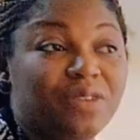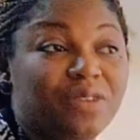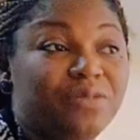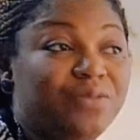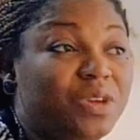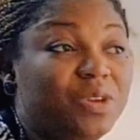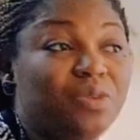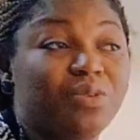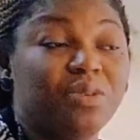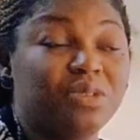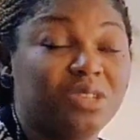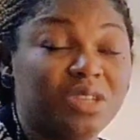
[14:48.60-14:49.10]

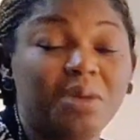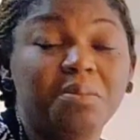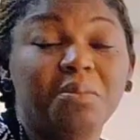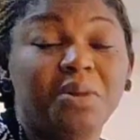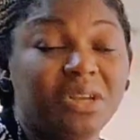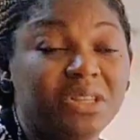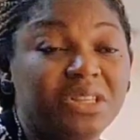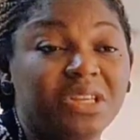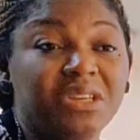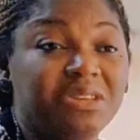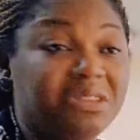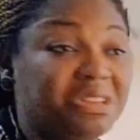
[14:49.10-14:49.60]

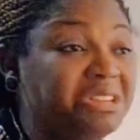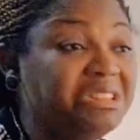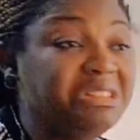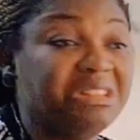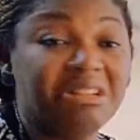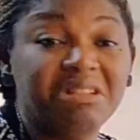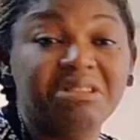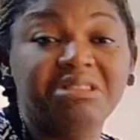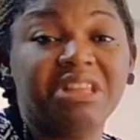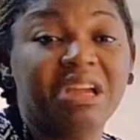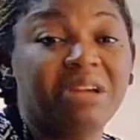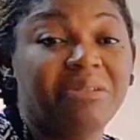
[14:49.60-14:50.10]
Somebody, there
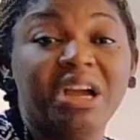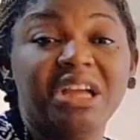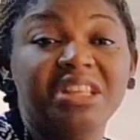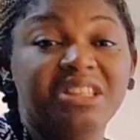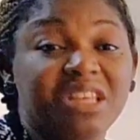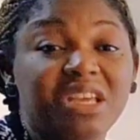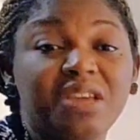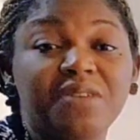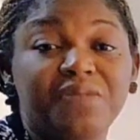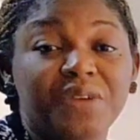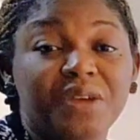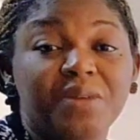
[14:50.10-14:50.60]
are
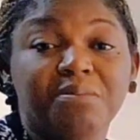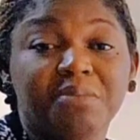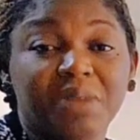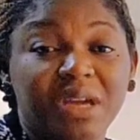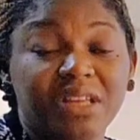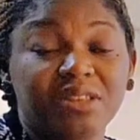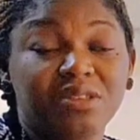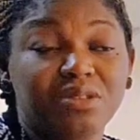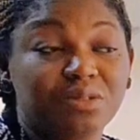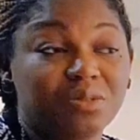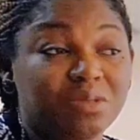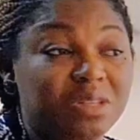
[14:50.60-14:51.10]
DV men
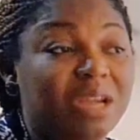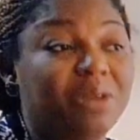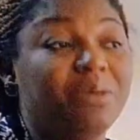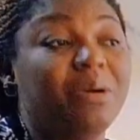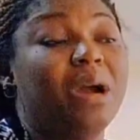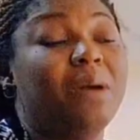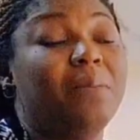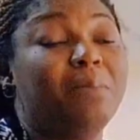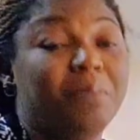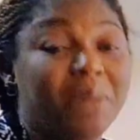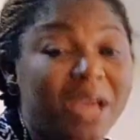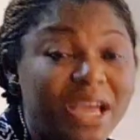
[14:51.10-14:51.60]
too. There are
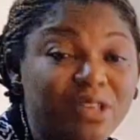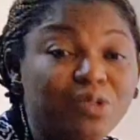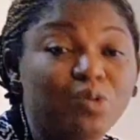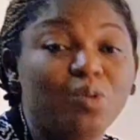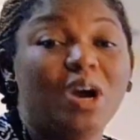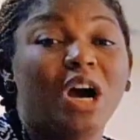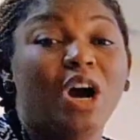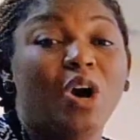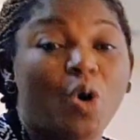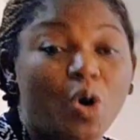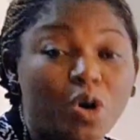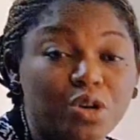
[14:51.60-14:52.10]
men who
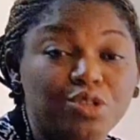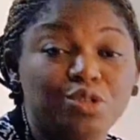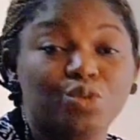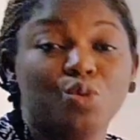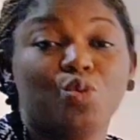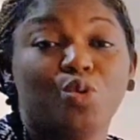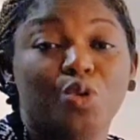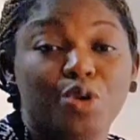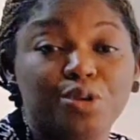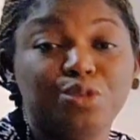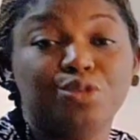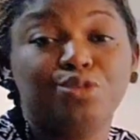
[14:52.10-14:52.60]
are also
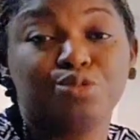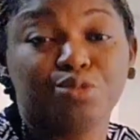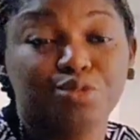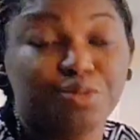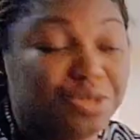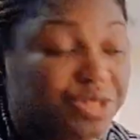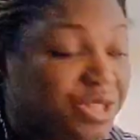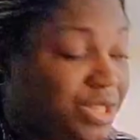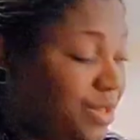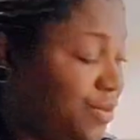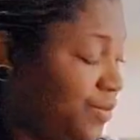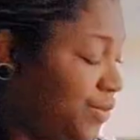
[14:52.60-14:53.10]
going through
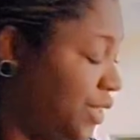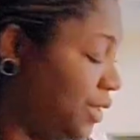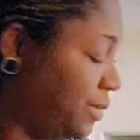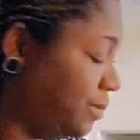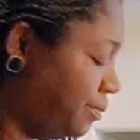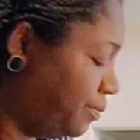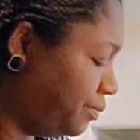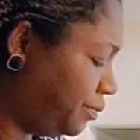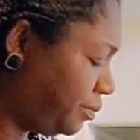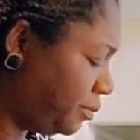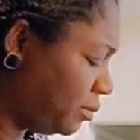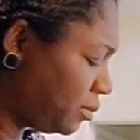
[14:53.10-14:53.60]
DV.
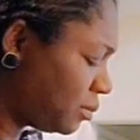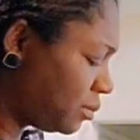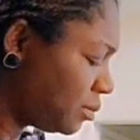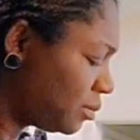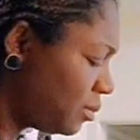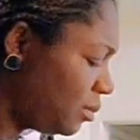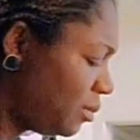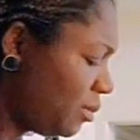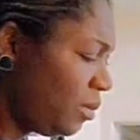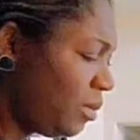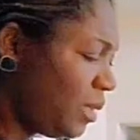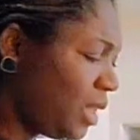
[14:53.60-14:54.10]

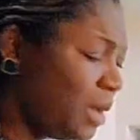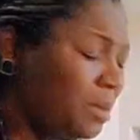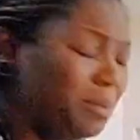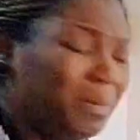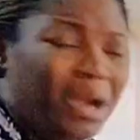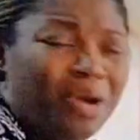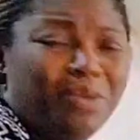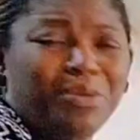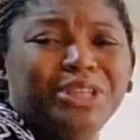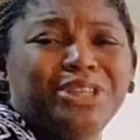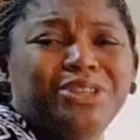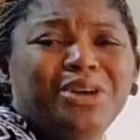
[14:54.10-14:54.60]
But
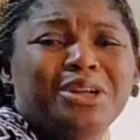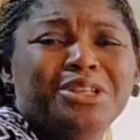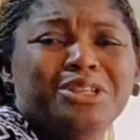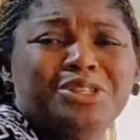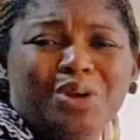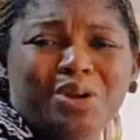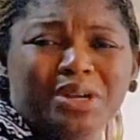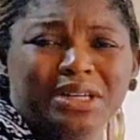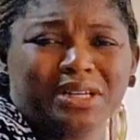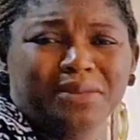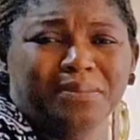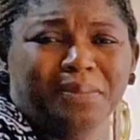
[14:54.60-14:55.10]
we don't
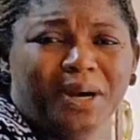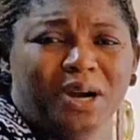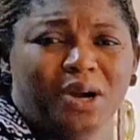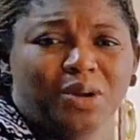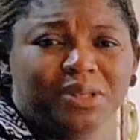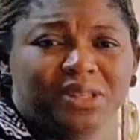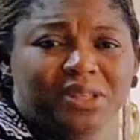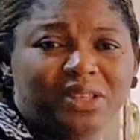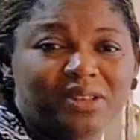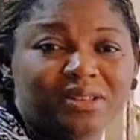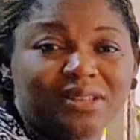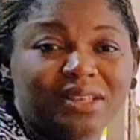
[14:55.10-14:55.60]
talk about
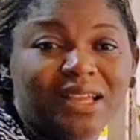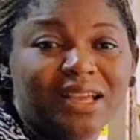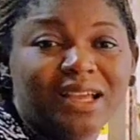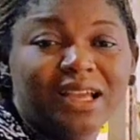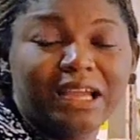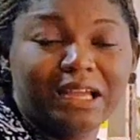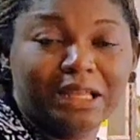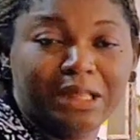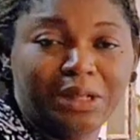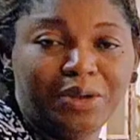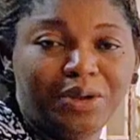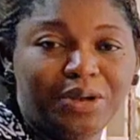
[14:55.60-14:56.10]
it a
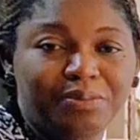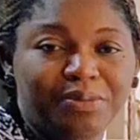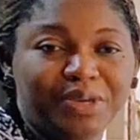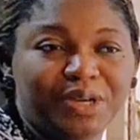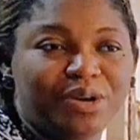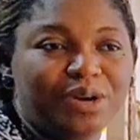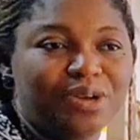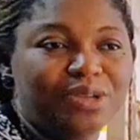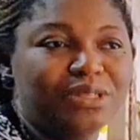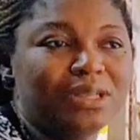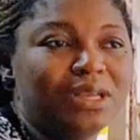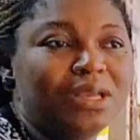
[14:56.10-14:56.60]
lot
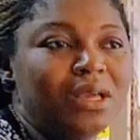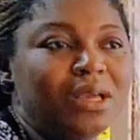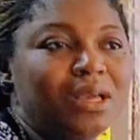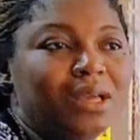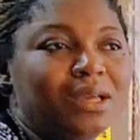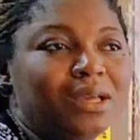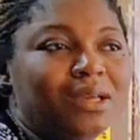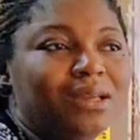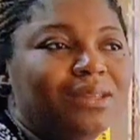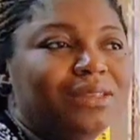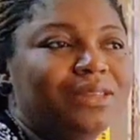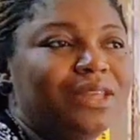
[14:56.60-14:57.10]
because
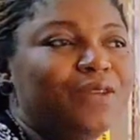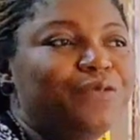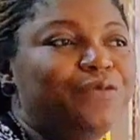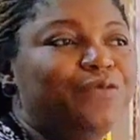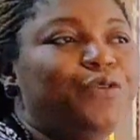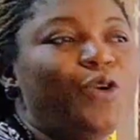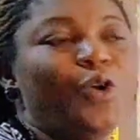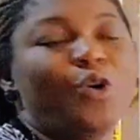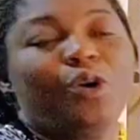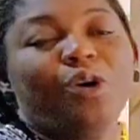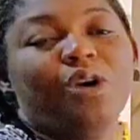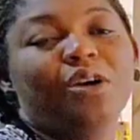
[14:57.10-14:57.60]
the
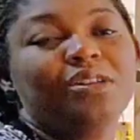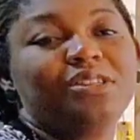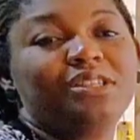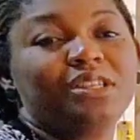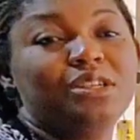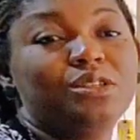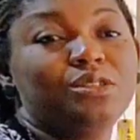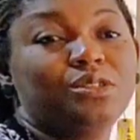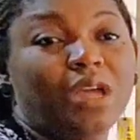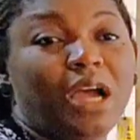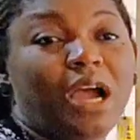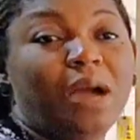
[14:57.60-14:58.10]
focus
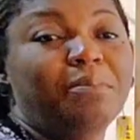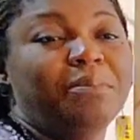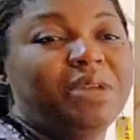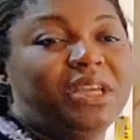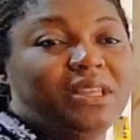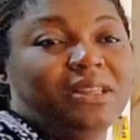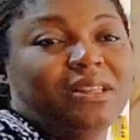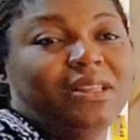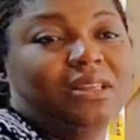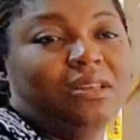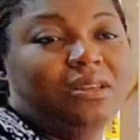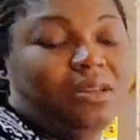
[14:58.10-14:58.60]
is,
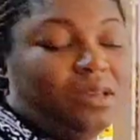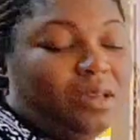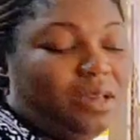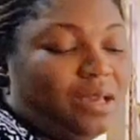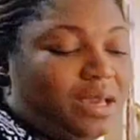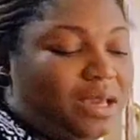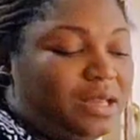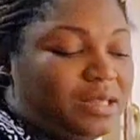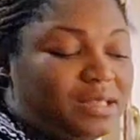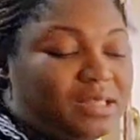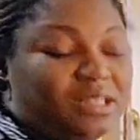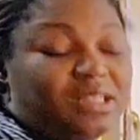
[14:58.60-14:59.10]

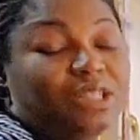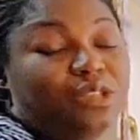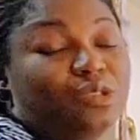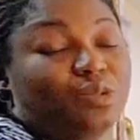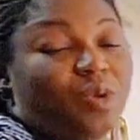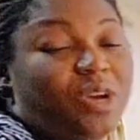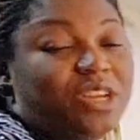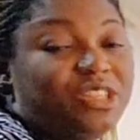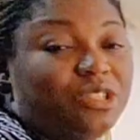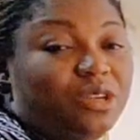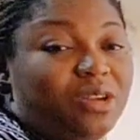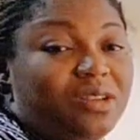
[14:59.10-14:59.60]
in
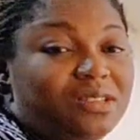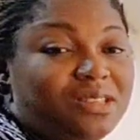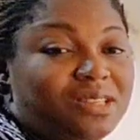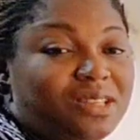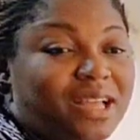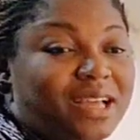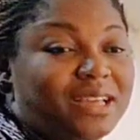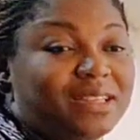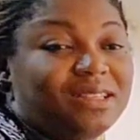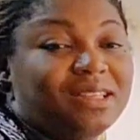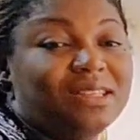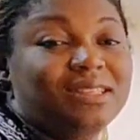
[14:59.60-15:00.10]
situations
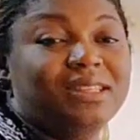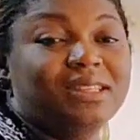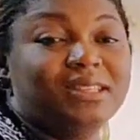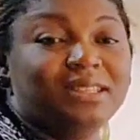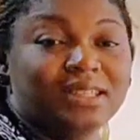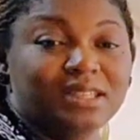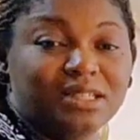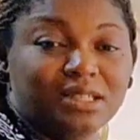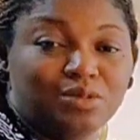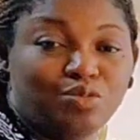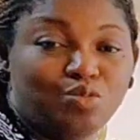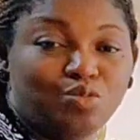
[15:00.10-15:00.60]
like this, it
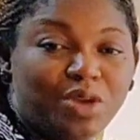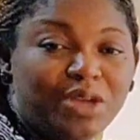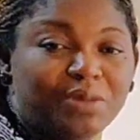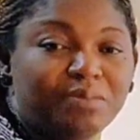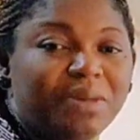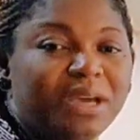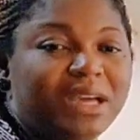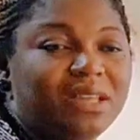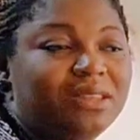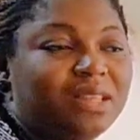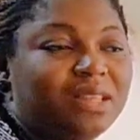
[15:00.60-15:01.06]
is women that